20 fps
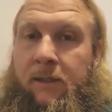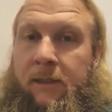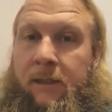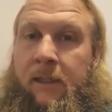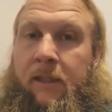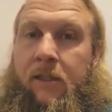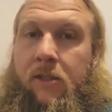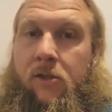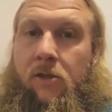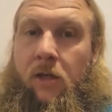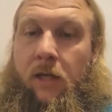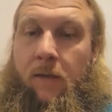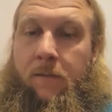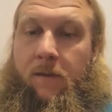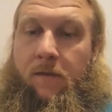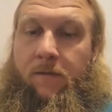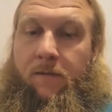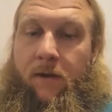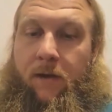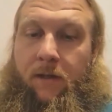it's going to get me
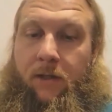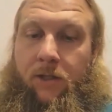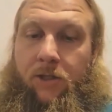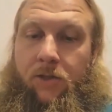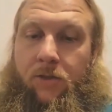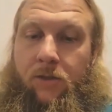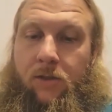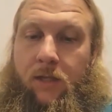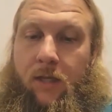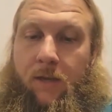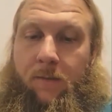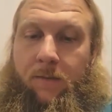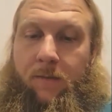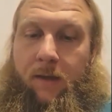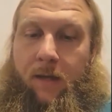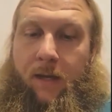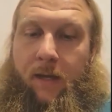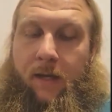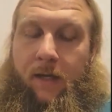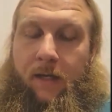fairly juiced up
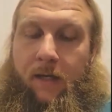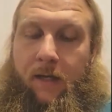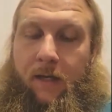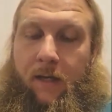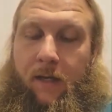and